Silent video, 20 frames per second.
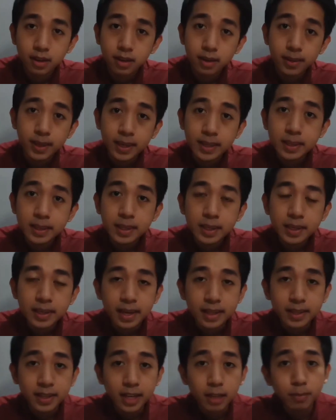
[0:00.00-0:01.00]
The
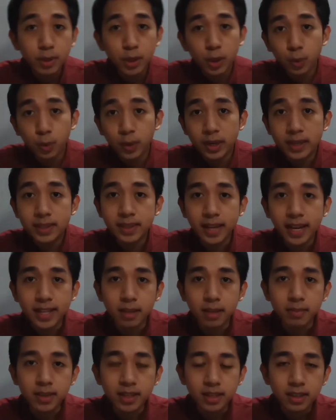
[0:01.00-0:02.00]
internet can be your worst
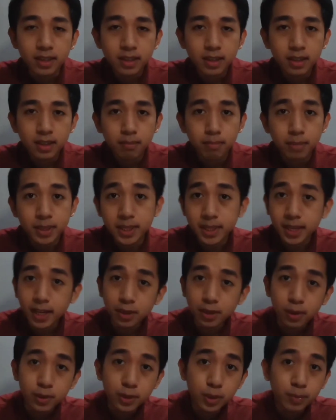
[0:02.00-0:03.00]
enemy, but it can
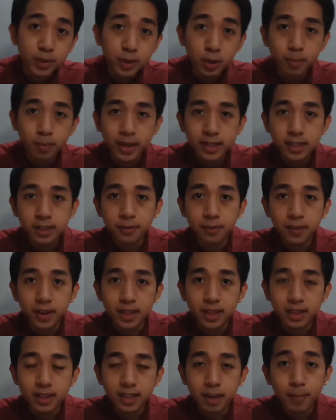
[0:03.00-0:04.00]
also be your best
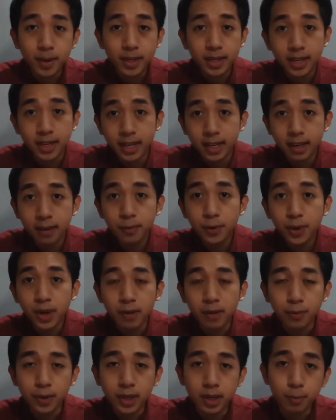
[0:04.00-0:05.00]
friend kapag nagre-review
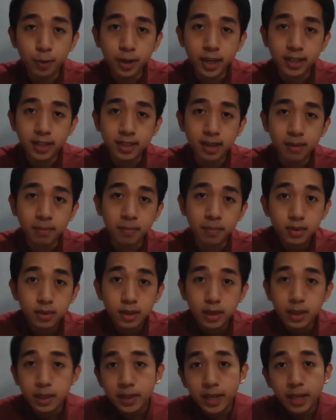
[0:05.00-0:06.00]
ka for the board exam.
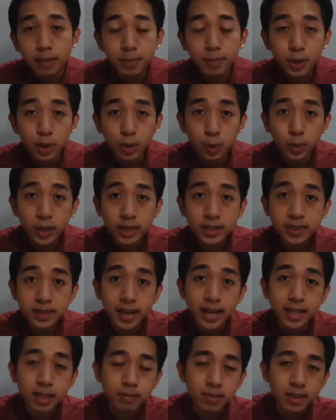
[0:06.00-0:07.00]
It can be your worst
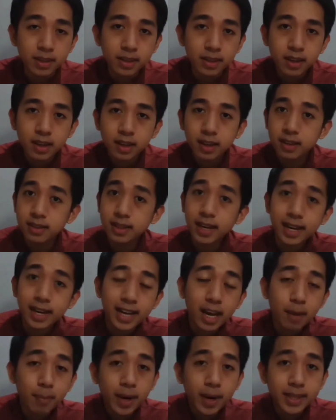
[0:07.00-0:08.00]
enemy dahil
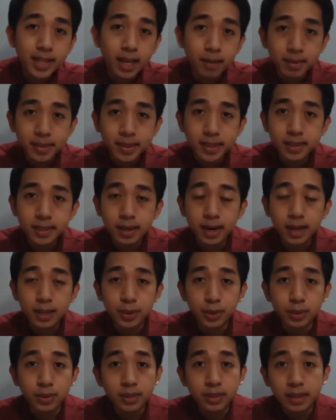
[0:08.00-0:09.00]
napakadaming
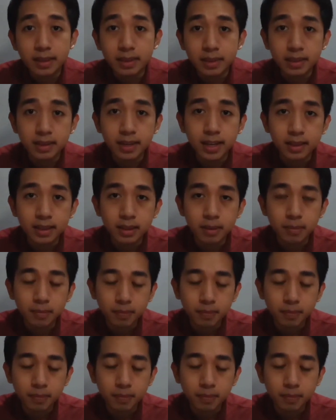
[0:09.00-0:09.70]
distractions sa internet.